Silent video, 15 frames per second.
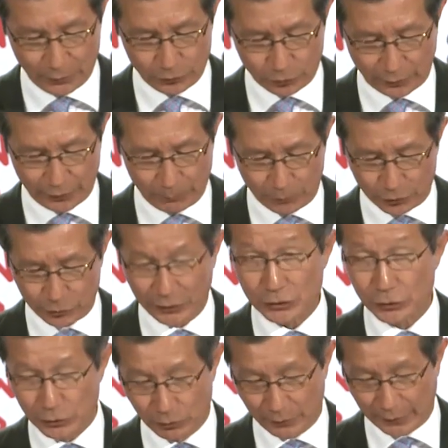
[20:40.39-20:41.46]
Trade
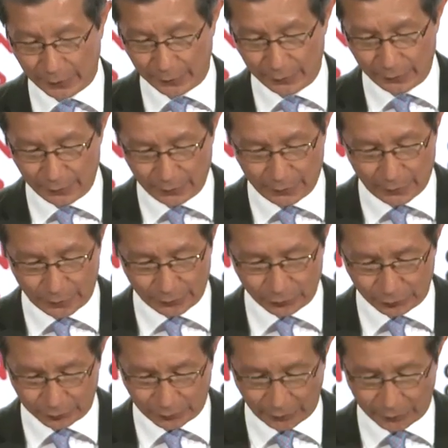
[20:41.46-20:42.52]
between UK and
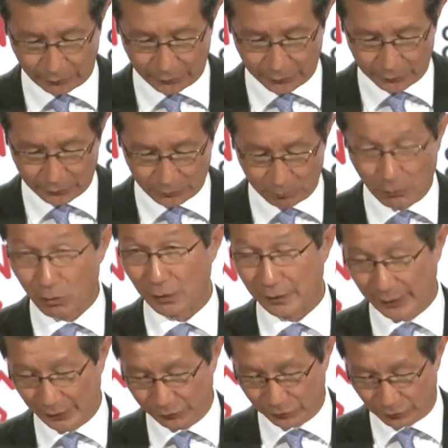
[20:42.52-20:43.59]
Ontario, more or
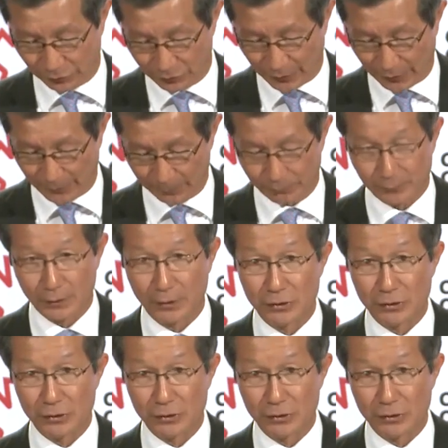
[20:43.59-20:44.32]
less the same,